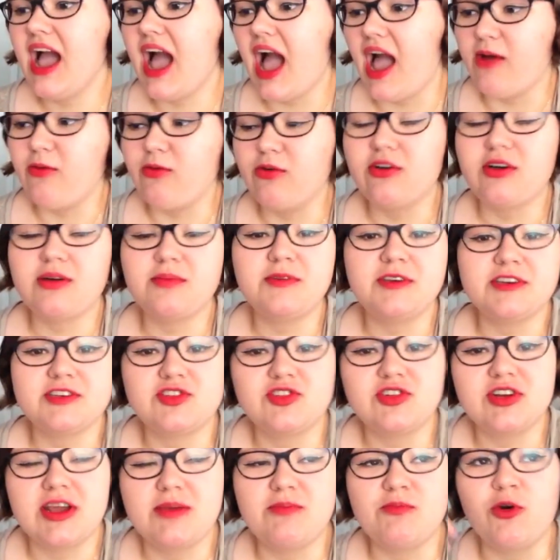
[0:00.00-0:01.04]
I woke up
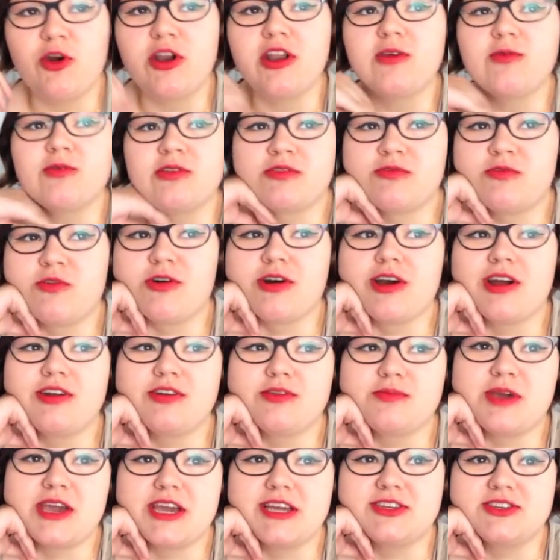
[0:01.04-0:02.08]
yesterday morning with
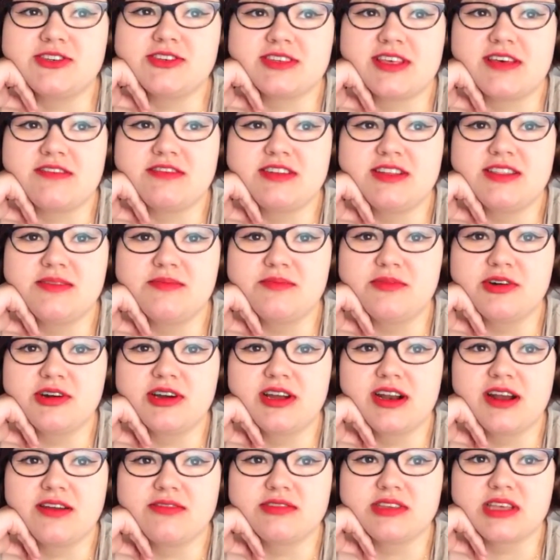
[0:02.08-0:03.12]
400 pages left in the
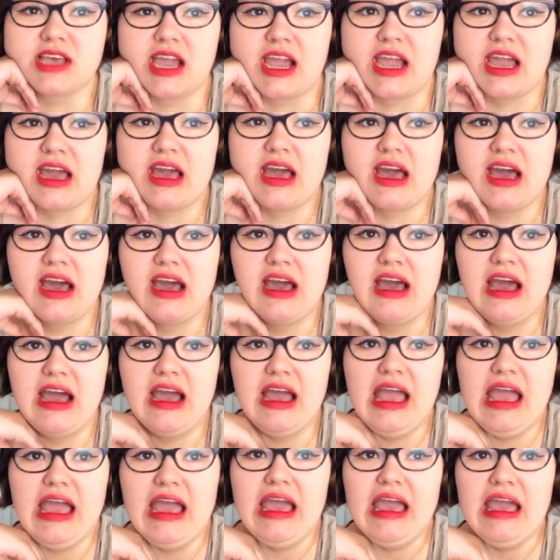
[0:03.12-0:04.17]
book and I was like,
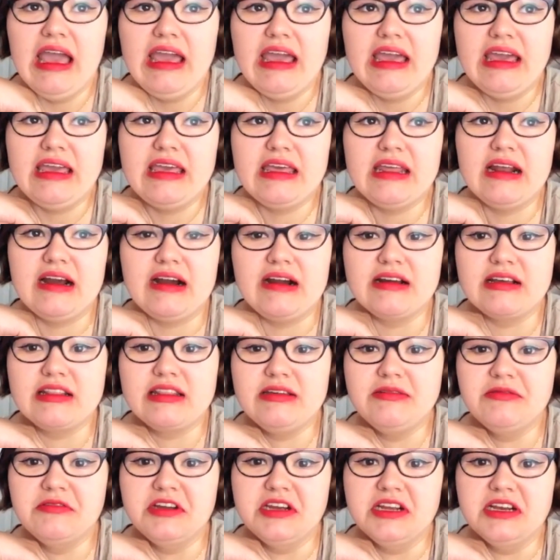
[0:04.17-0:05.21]
I can
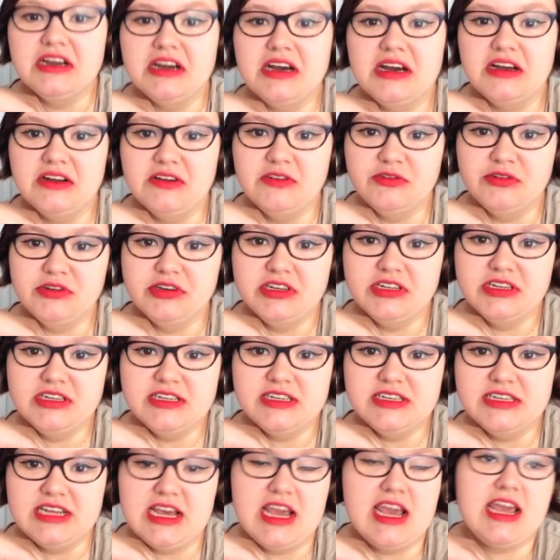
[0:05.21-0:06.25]
hardly read 100 in a
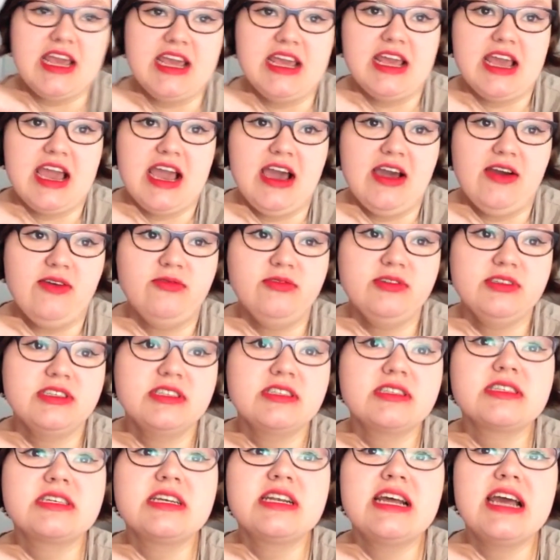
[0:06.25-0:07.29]
day. How is
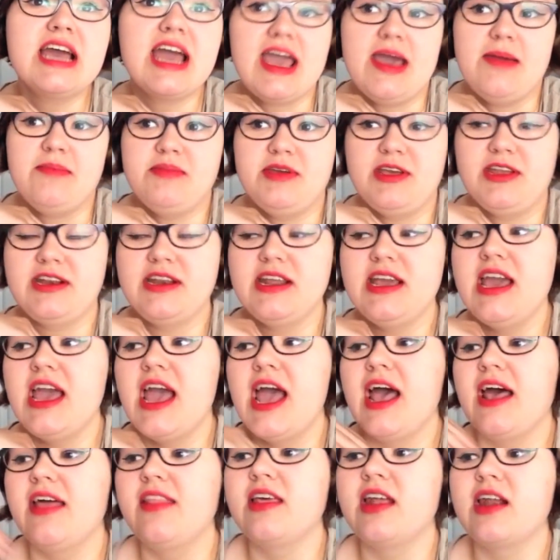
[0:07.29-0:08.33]
this gonna happen?
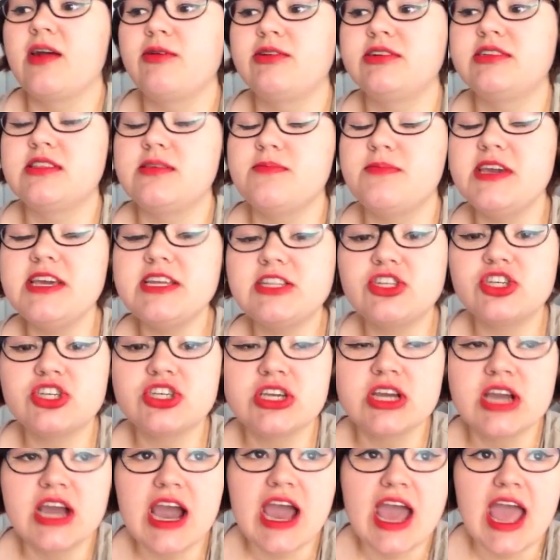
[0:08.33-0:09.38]
And then I went to the
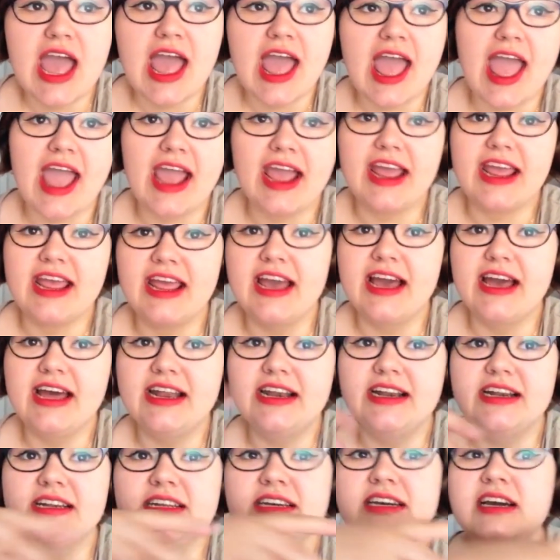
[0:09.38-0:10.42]
beach
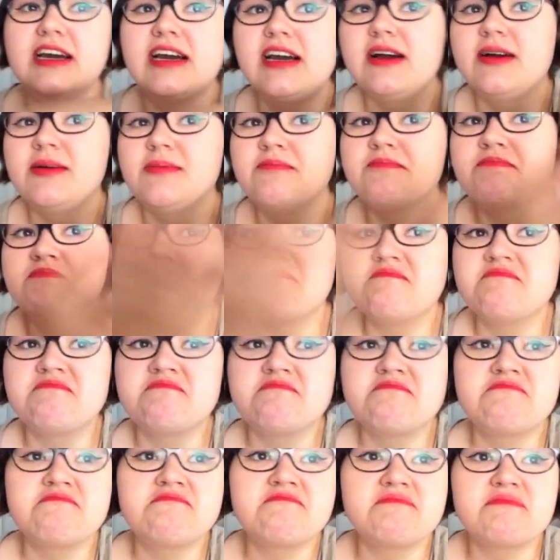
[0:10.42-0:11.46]
and
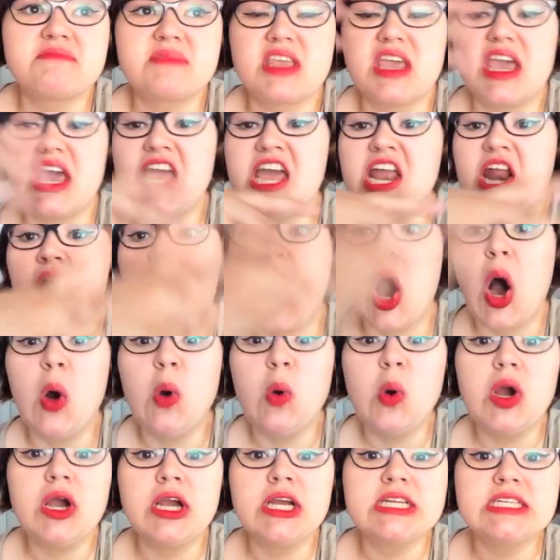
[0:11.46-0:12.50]
it all
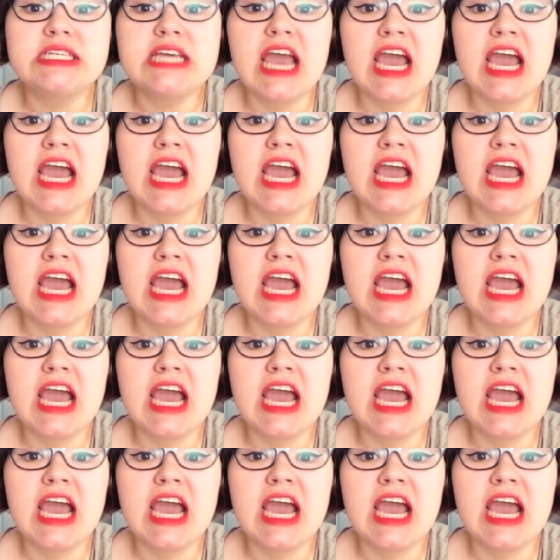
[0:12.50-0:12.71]
worked